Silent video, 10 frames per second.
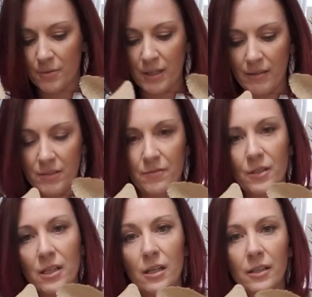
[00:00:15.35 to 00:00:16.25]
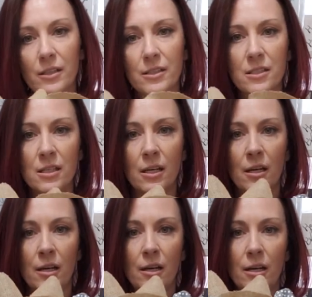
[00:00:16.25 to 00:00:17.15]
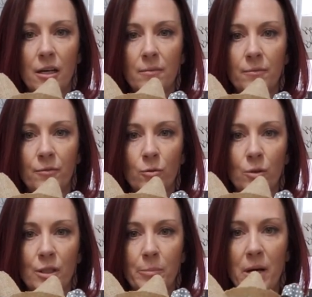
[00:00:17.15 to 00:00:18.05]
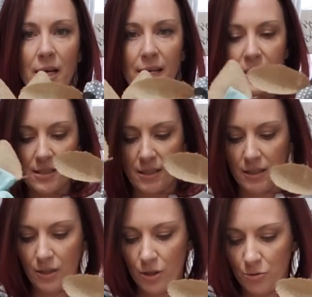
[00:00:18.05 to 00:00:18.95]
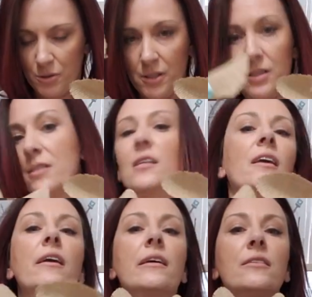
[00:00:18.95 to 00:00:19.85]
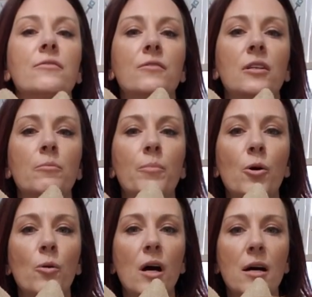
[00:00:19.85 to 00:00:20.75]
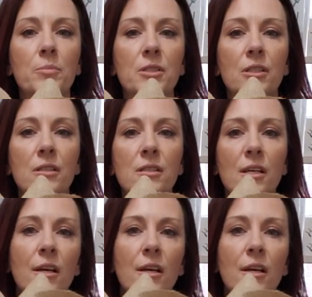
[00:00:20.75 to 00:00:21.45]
We have different colors for the bodies and the noses and different bow options.